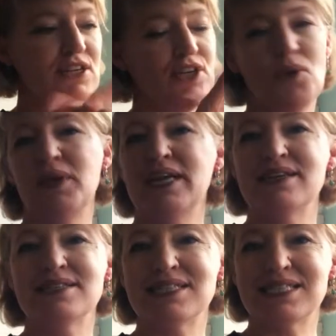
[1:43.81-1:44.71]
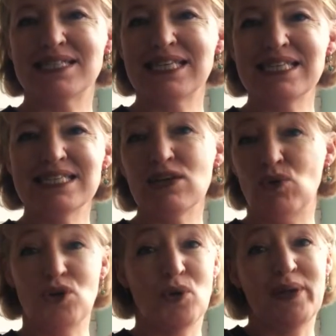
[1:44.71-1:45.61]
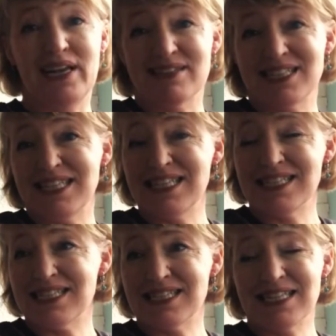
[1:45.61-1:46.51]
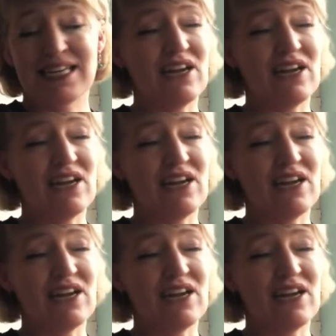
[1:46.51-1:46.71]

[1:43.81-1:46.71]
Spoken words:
no one else sees it or no one else needs to see it.